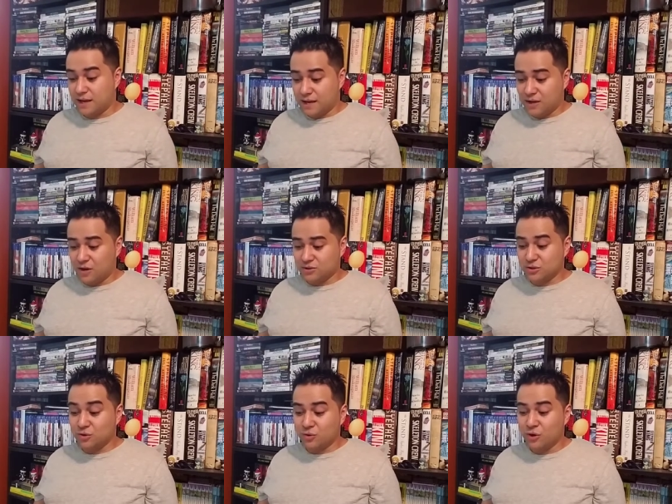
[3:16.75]
and
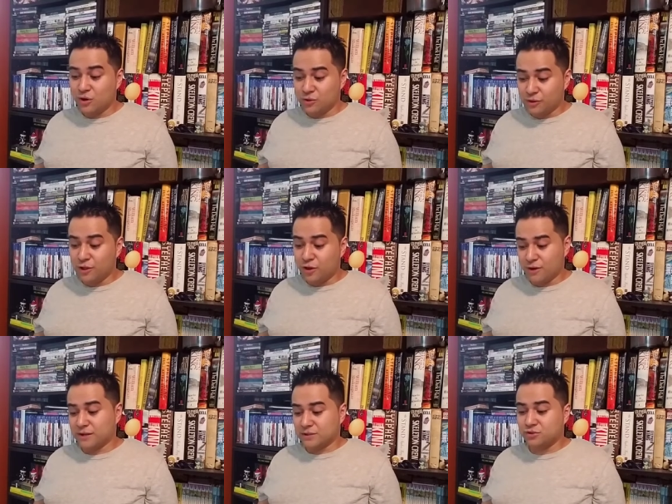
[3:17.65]
also the
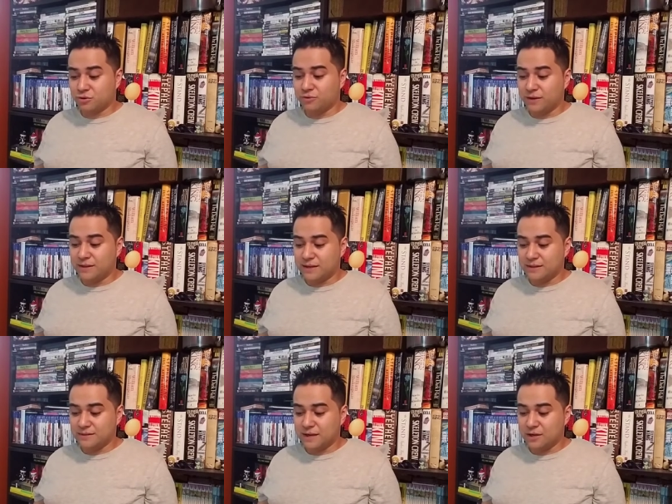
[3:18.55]
longest story in the
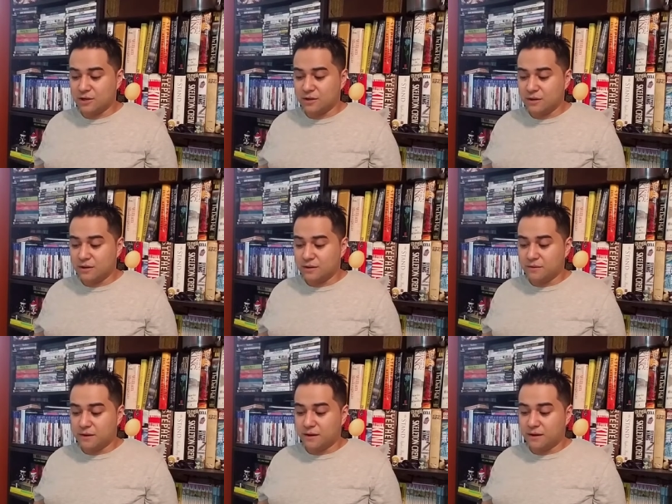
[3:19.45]
entire
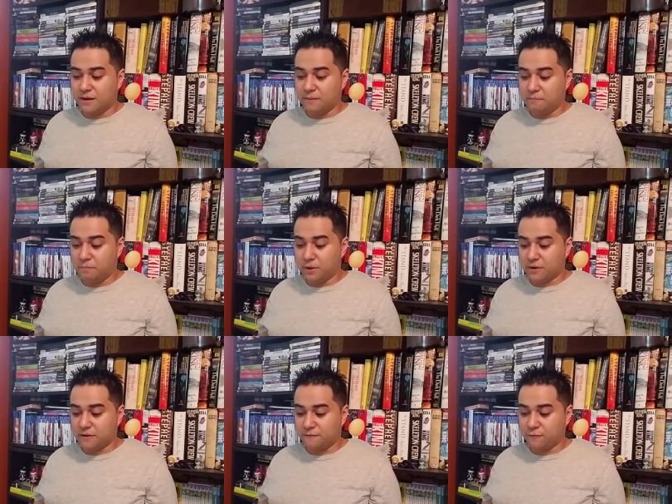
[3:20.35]
uh,
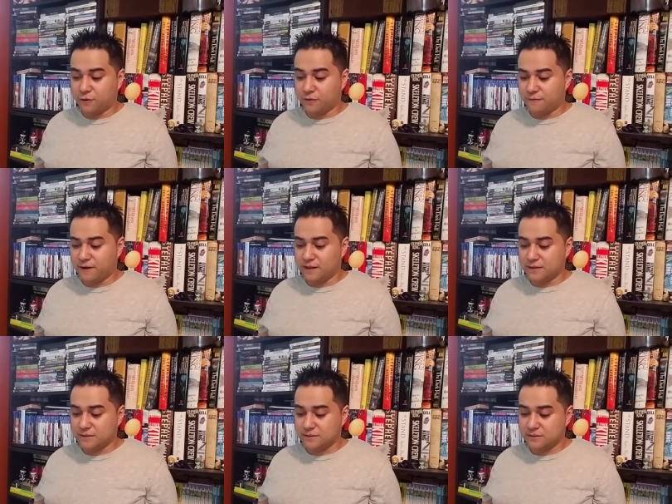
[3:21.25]
book of four novellas.